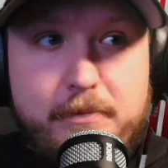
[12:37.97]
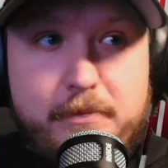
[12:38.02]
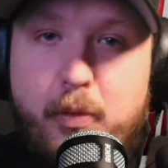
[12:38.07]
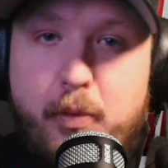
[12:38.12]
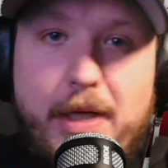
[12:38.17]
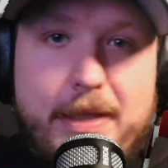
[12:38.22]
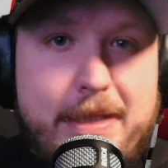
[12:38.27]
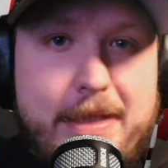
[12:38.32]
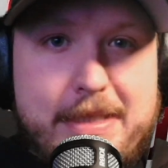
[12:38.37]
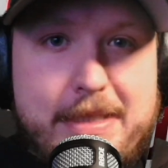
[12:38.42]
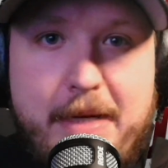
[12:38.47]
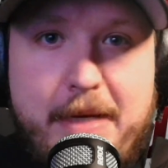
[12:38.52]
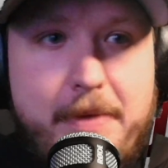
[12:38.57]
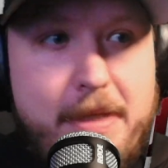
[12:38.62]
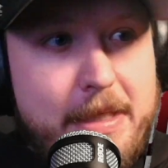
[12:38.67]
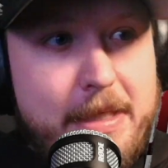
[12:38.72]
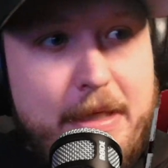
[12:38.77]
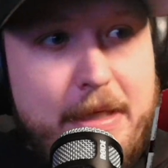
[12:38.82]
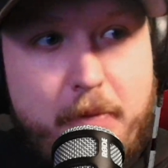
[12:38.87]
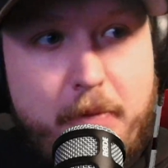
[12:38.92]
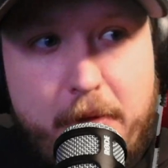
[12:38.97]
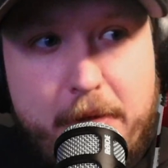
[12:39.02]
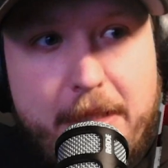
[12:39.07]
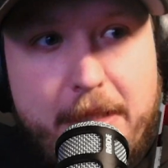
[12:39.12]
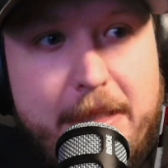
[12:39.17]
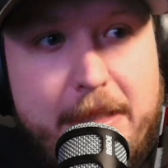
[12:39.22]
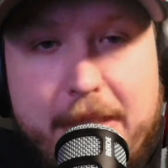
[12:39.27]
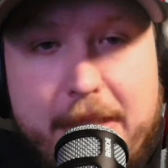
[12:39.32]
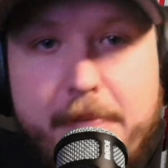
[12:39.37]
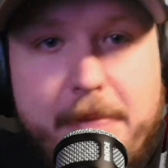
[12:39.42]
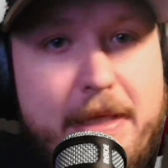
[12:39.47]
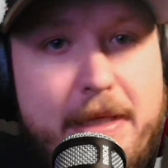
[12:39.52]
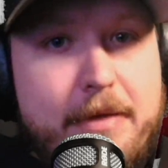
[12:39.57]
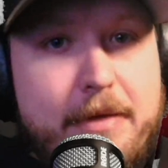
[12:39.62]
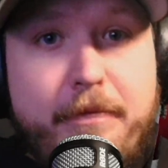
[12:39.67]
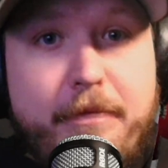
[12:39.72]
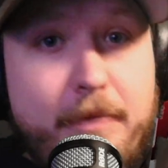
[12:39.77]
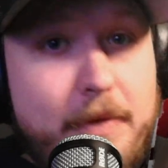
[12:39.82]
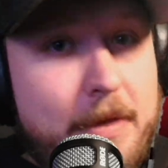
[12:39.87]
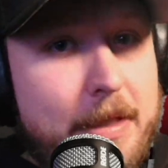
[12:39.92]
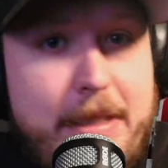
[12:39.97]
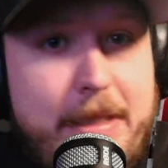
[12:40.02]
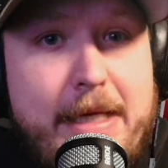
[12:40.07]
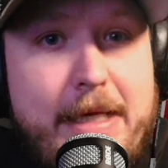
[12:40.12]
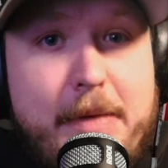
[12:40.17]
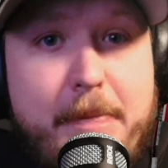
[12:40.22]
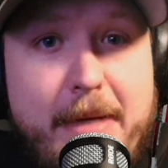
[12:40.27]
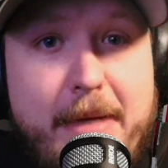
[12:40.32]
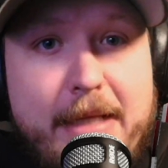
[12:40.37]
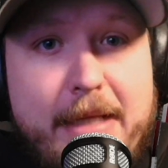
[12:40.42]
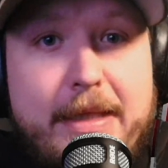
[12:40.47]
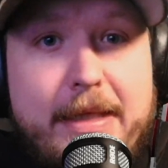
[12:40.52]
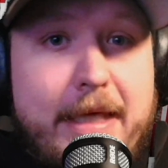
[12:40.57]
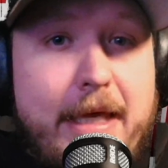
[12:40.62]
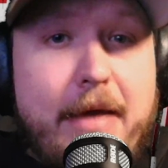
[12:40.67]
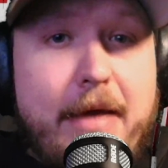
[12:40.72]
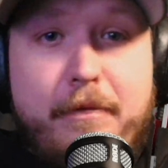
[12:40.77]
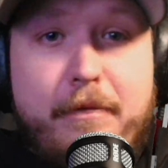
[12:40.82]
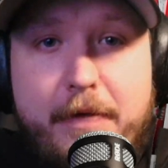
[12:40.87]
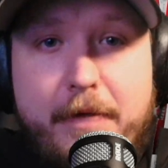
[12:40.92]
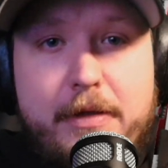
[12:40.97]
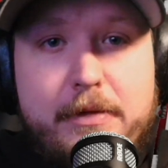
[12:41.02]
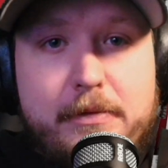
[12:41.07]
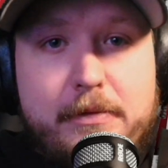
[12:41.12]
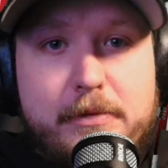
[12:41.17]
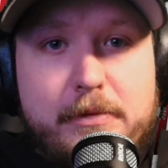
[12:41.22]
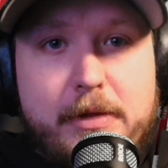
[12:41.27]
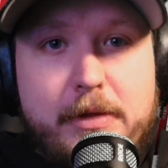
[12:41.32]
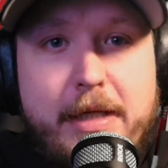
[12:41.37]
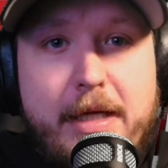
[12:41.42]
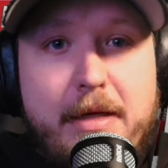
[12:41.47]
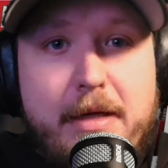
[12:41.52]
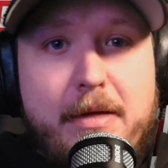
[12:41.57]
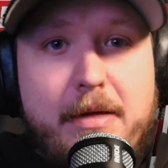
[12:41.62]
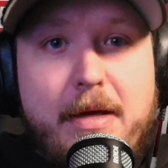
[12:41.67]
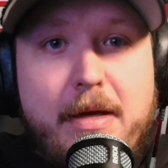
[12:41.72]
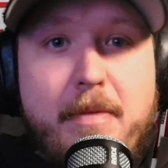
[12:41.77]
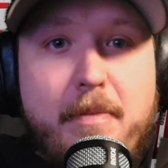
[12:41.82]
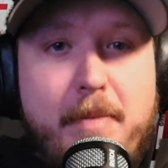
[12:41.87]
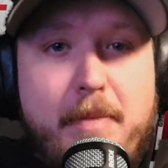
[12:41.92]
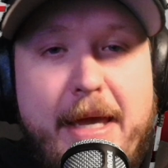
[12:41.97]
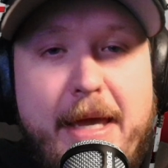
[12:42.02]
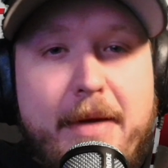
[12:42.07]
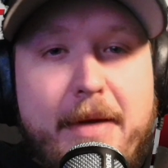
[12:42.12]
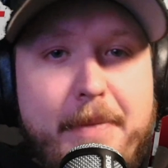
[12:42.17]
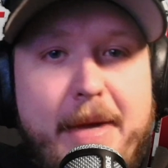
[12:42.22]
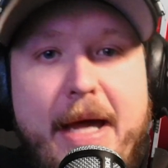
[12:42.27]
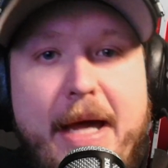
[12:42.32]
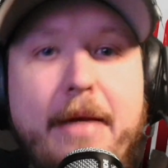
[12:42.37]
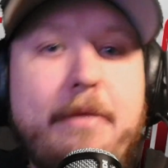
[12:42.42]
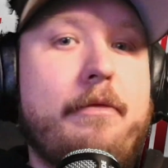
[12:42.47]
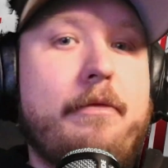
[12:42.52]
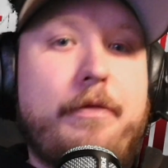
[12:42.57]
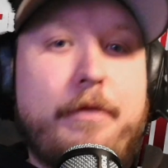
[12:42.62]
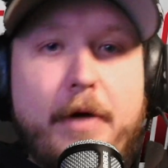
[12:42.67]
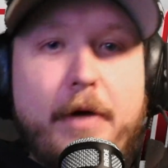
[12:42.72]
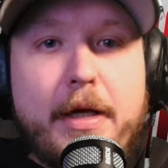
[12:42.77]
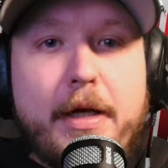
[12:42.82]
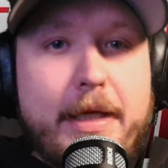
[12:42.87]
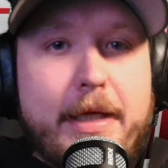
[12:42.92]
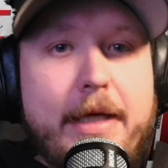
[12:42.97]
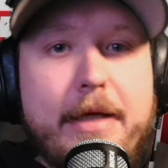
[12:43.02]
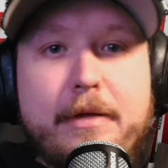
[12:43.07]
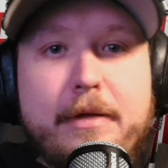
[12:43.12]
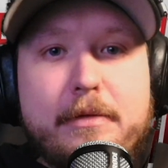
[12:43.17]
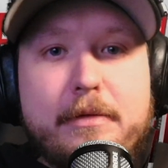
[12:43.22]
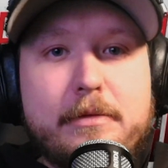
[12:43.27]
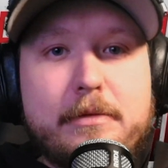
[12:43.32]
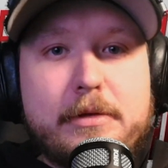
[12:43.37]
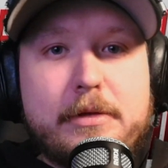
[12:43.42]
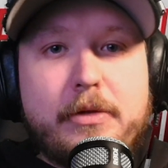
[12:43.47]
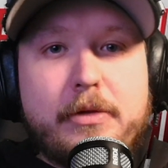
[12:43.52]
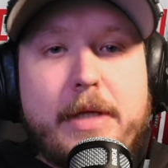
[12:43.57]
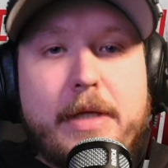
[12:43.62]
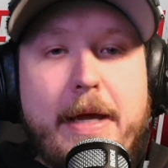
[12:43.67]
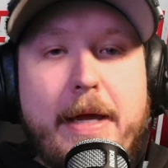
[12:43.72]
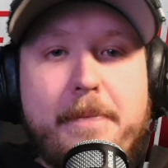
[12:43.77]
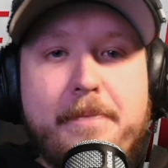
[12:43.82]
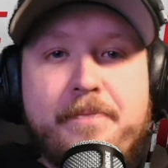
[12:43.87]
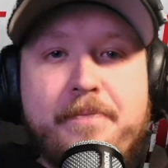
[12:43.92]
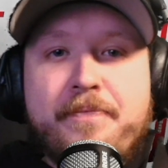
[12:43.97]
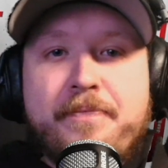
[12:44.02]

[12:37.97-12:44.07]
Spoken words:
We're at that time of the year where they need to make the game fun, okay? Make Madden fun again, okay?